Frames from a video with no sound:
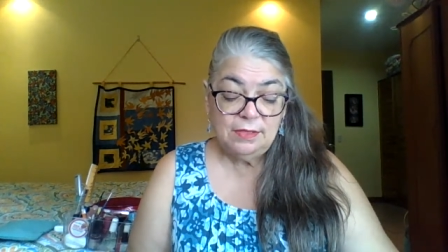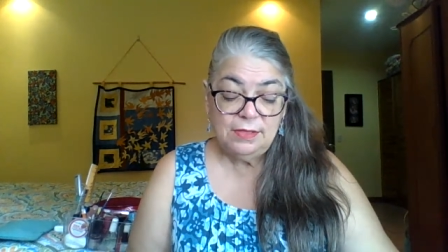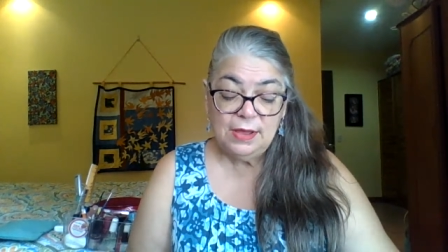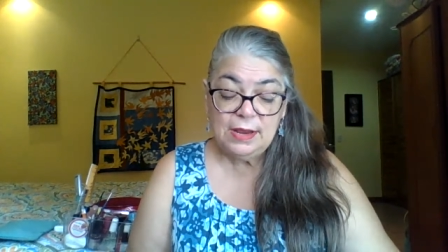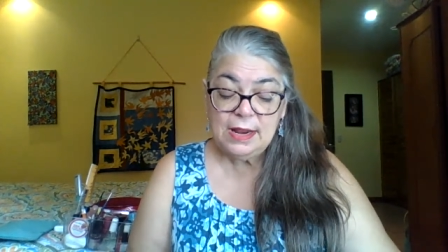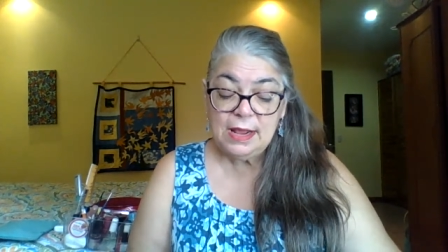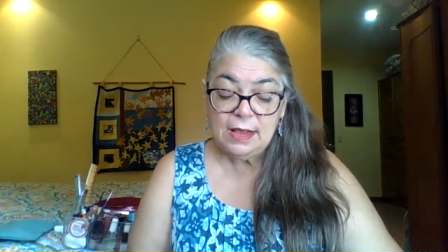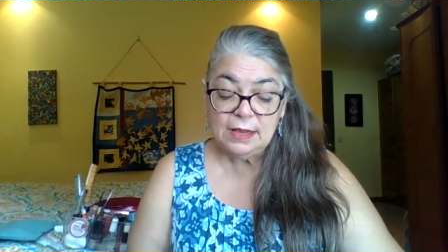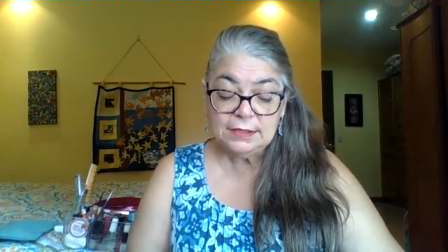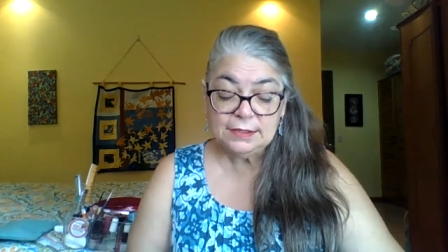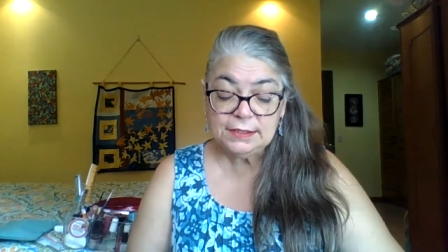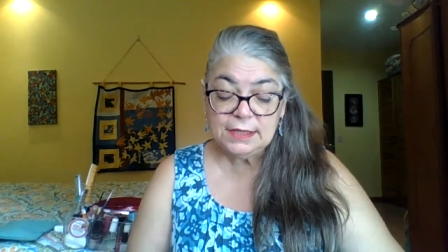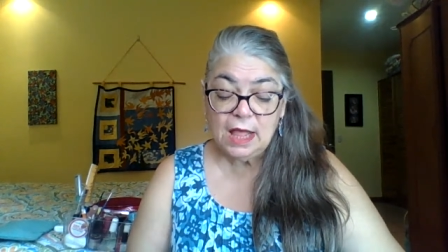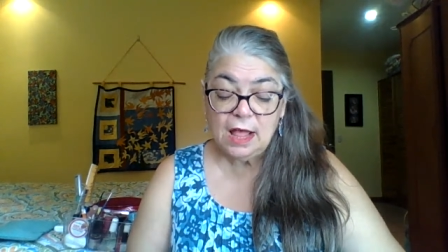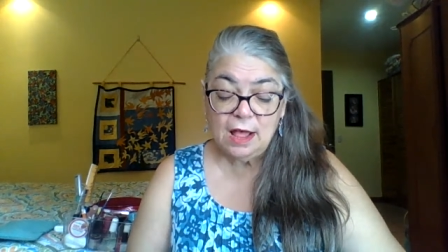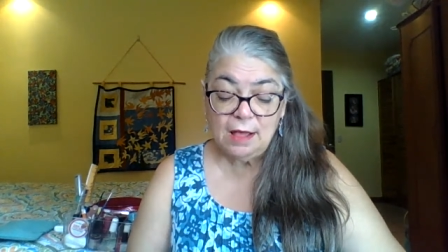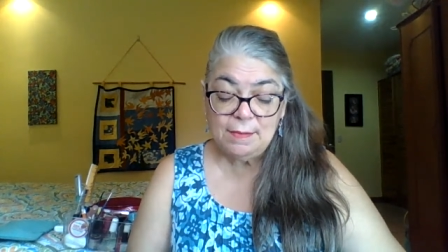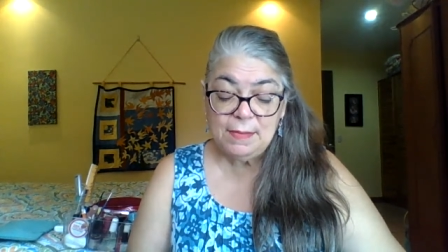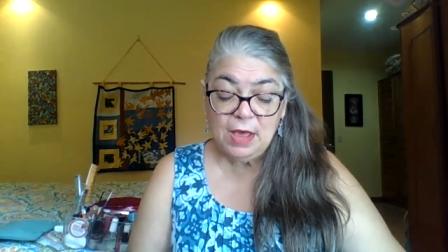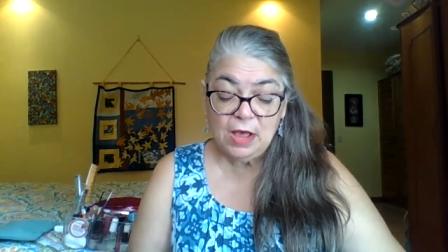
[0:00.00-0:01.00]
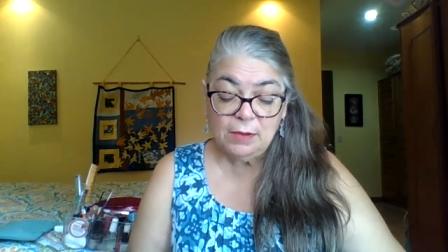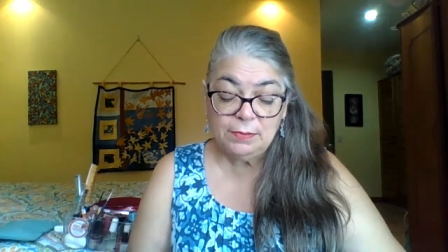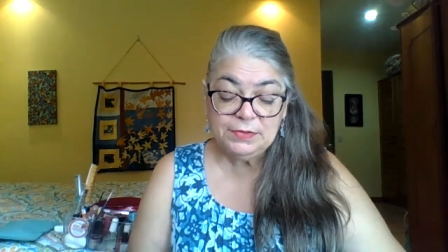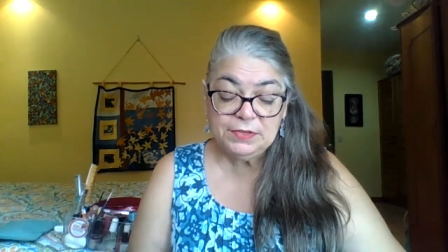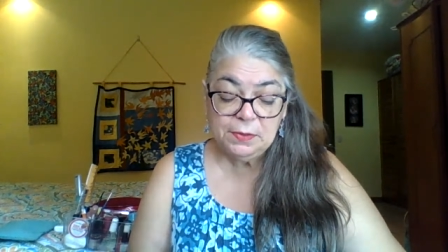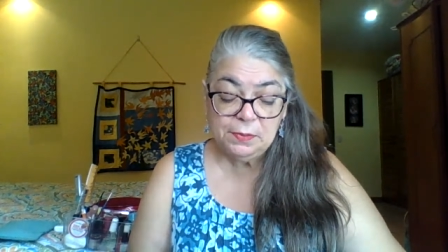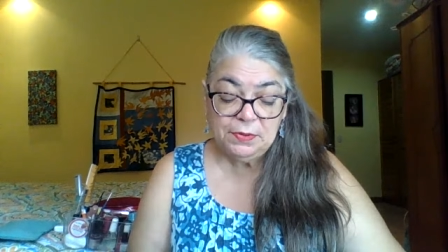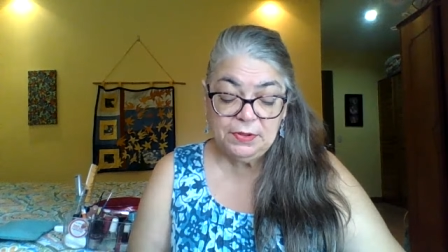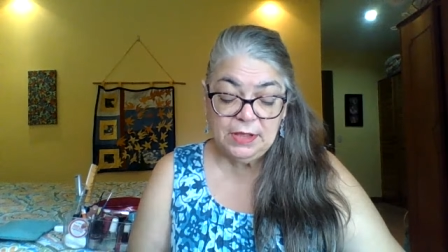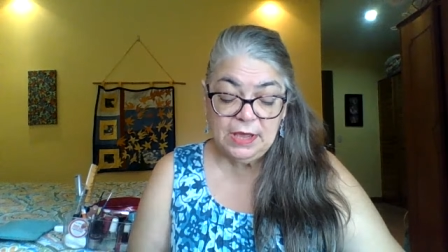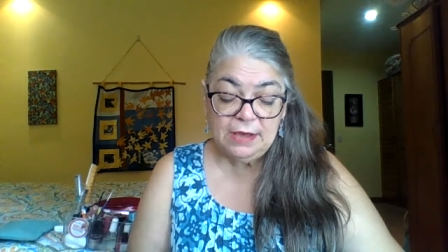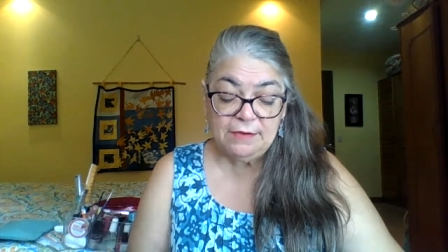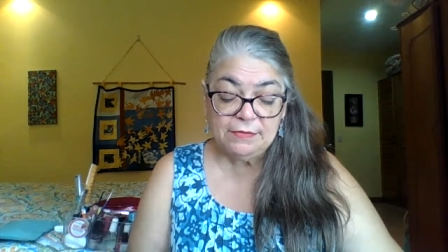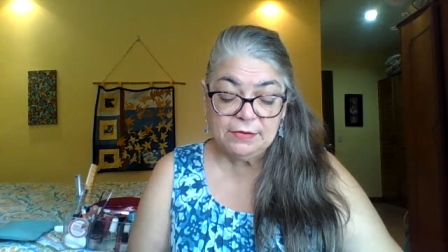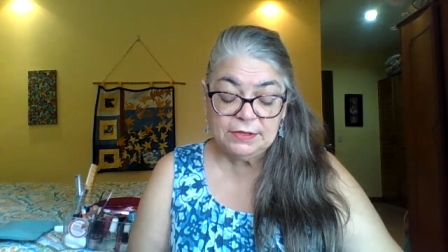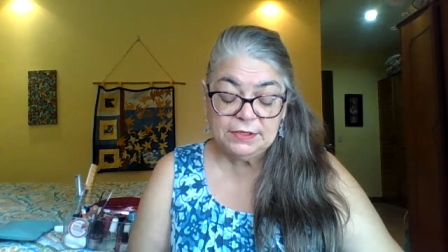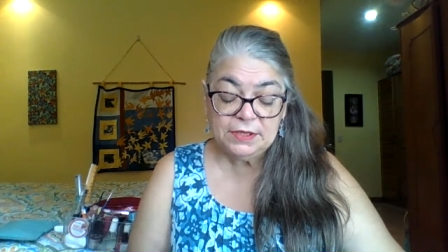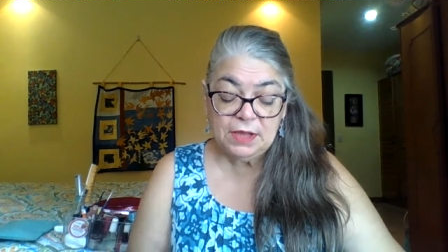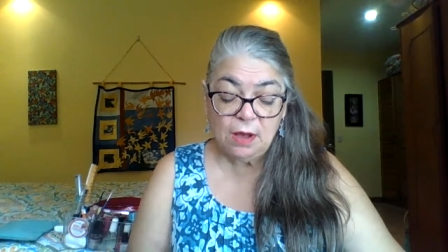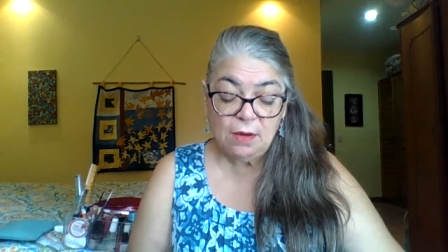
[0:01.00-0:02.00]
Then Islam helps the
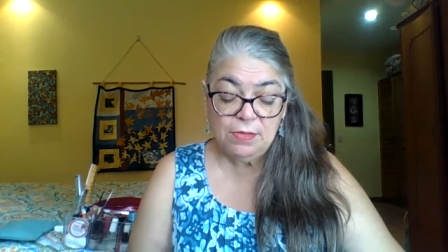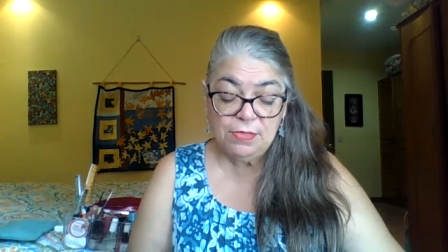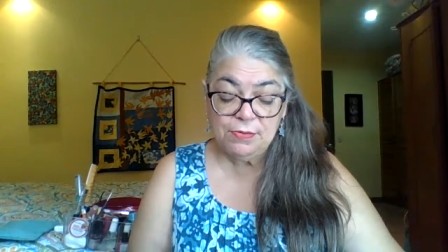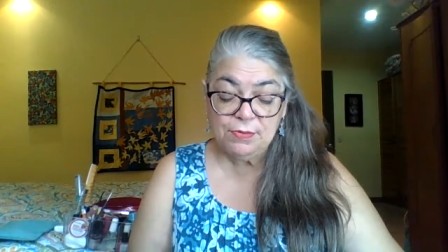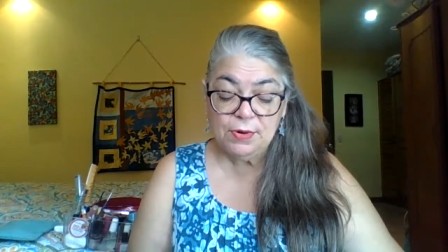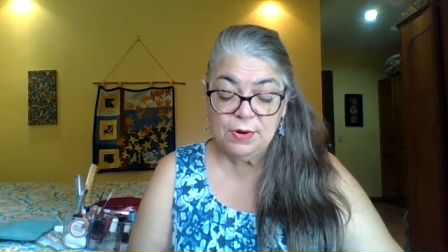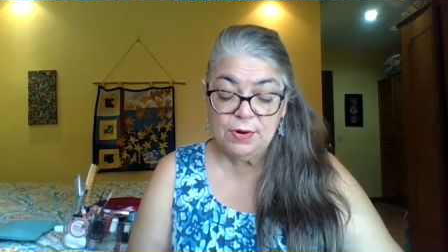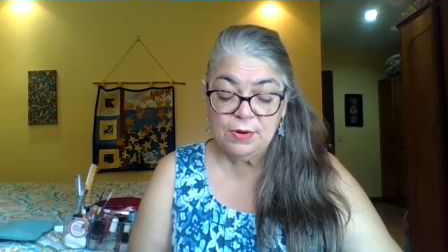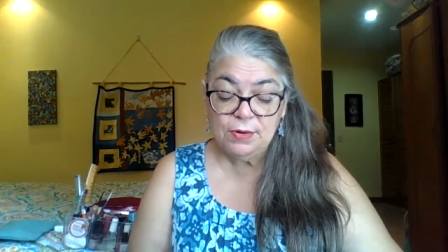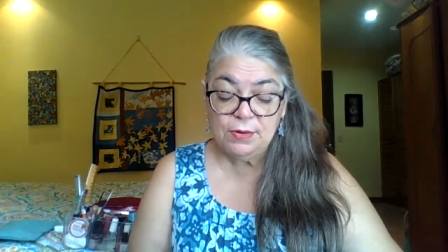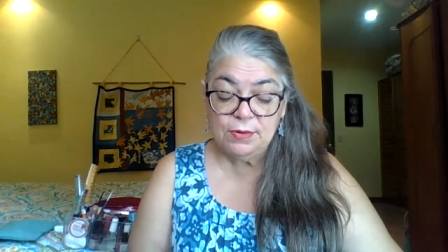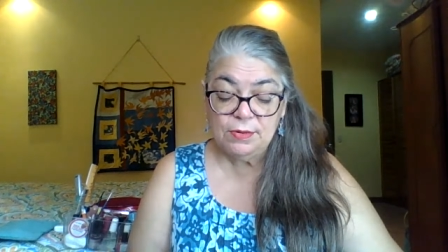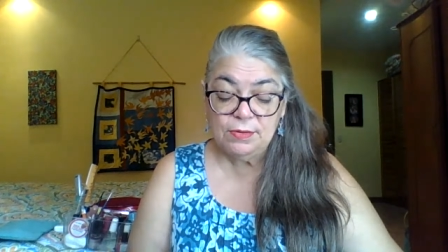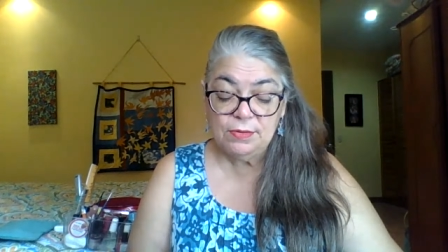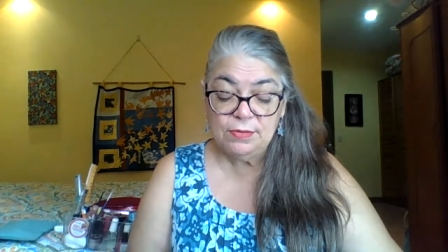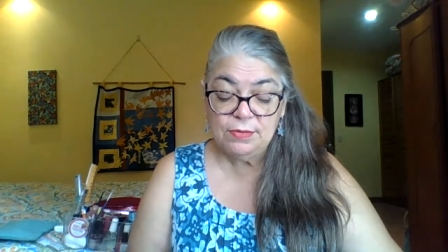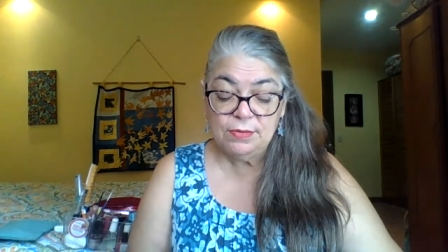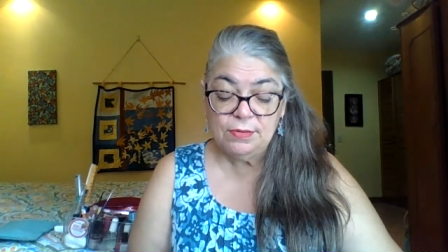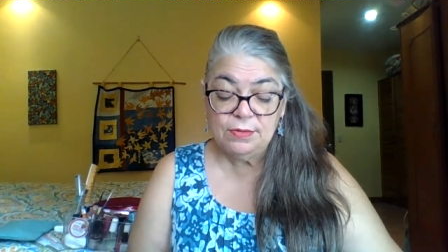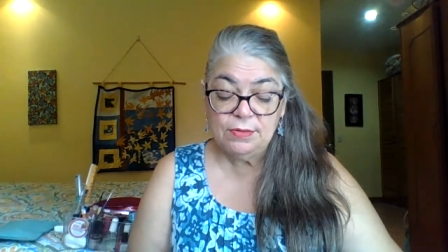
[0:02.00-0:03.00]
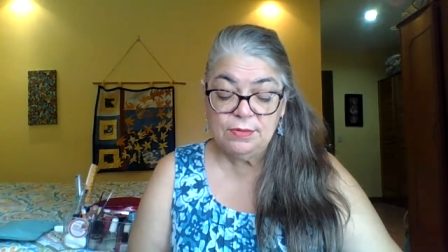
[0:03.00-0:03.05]
believers go through